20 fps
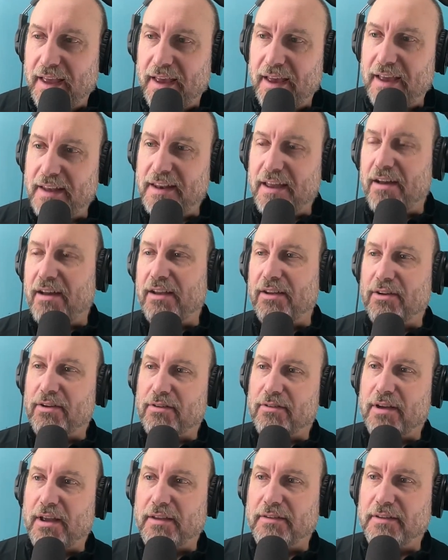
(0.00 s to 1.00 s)
And now I look
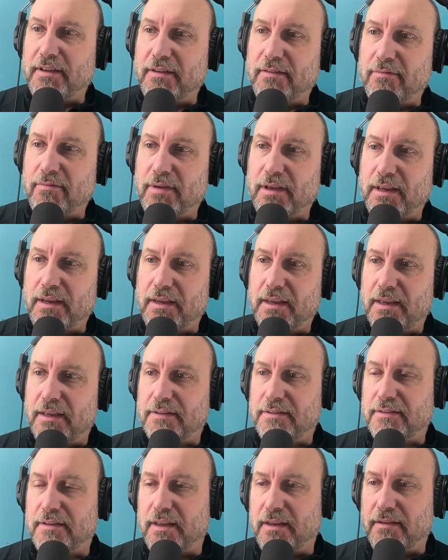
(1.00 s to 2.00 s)
around at my
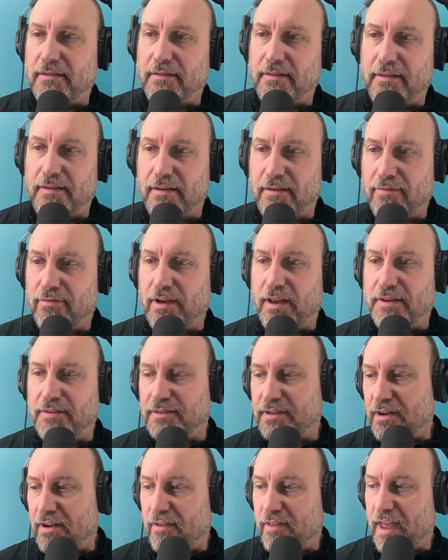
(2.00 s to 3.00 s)
kids and their
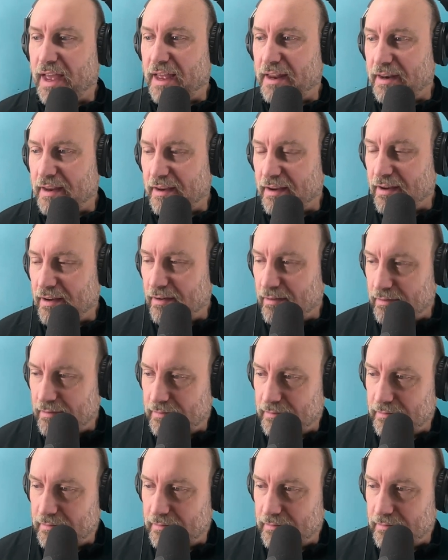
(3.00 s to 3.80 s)
friends and all that, and I go,